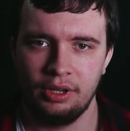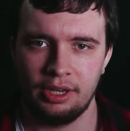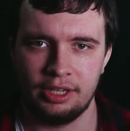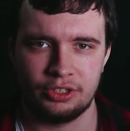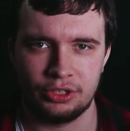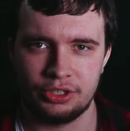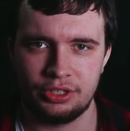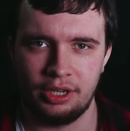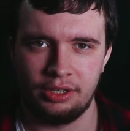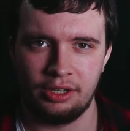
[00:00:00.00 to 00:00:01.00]
It
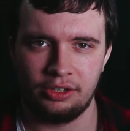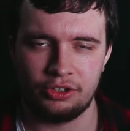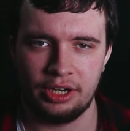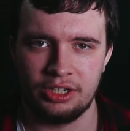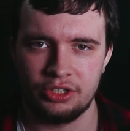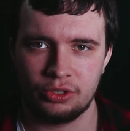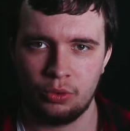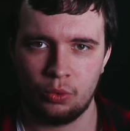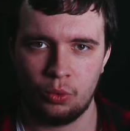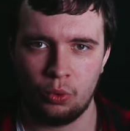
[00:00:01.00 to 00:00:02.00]
changed
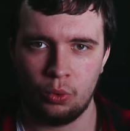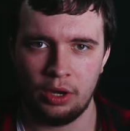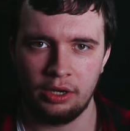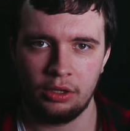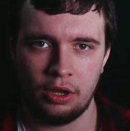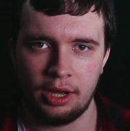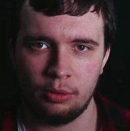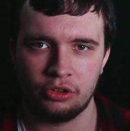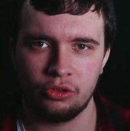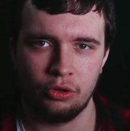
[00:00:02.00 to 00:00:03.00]
quite a lot
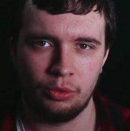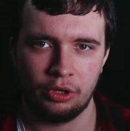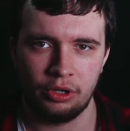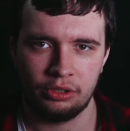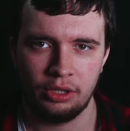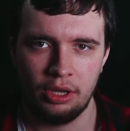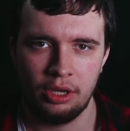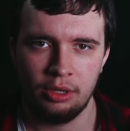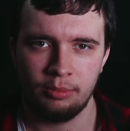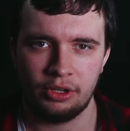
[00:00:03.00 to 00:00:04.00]
how I saw the world,
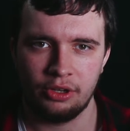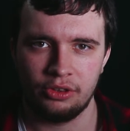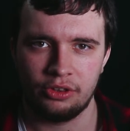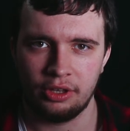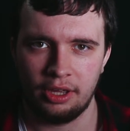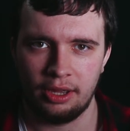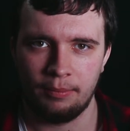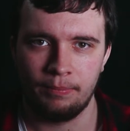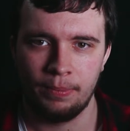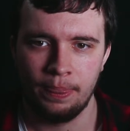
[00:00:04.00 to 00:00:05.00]
because
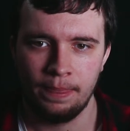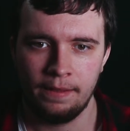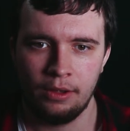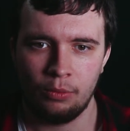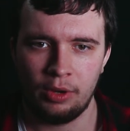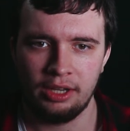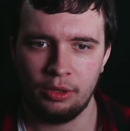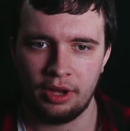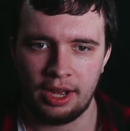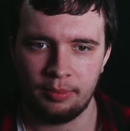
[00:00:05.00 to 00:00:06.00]
while
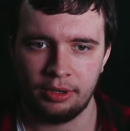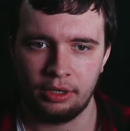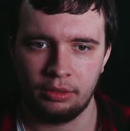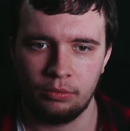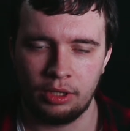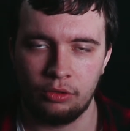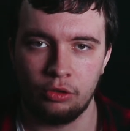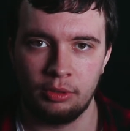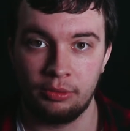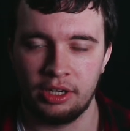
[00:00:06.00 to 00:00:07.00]
it were happening, like
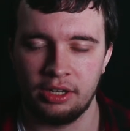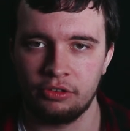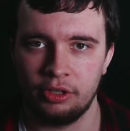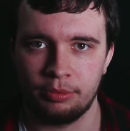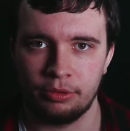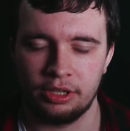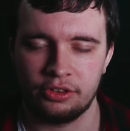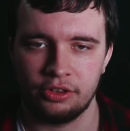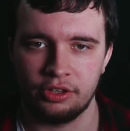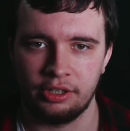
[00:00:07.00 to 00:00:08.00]
normally when I have sleep
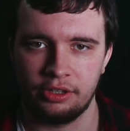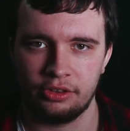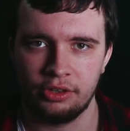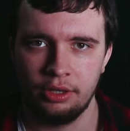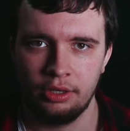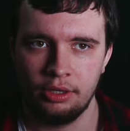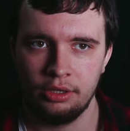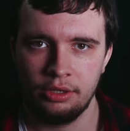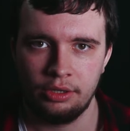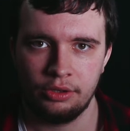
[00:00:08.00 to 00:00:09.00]
paralysis, it is
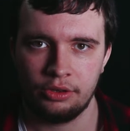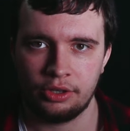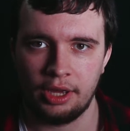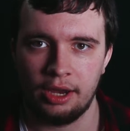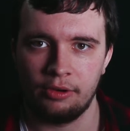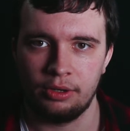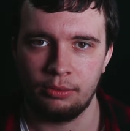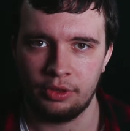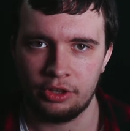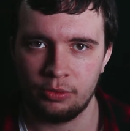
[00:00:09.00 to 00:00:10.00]
scary.
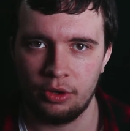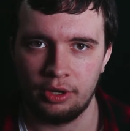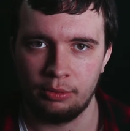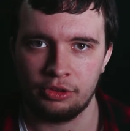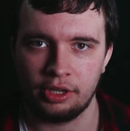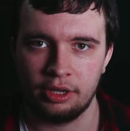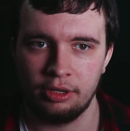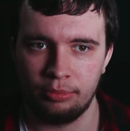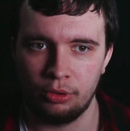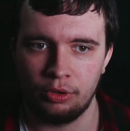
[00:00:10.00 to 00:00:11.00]
This one, I was like
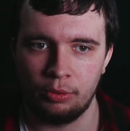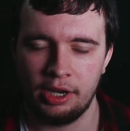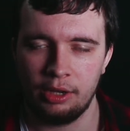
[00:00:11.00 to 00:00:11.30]
kind of blown away.